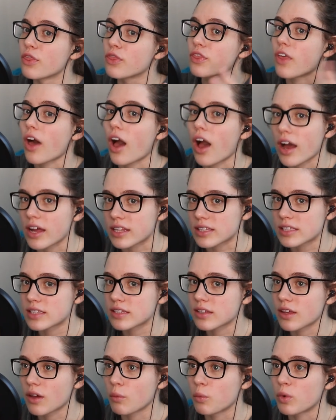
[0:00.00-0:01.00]
thoughts
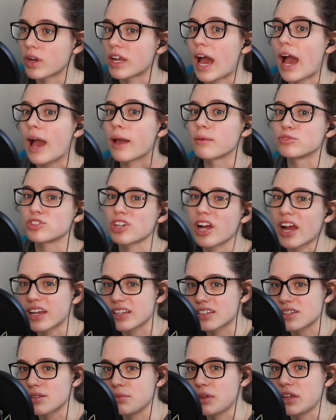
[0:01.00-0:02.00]
when I'm
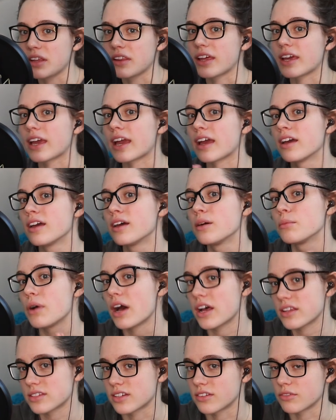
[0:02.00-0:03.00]
trying to be like
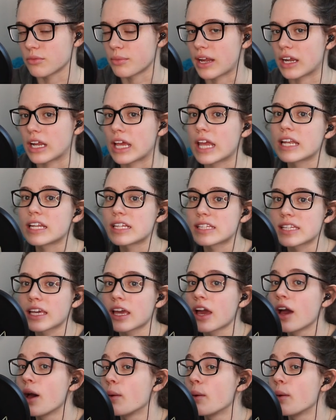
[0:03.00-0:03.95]
positive about it. And it's like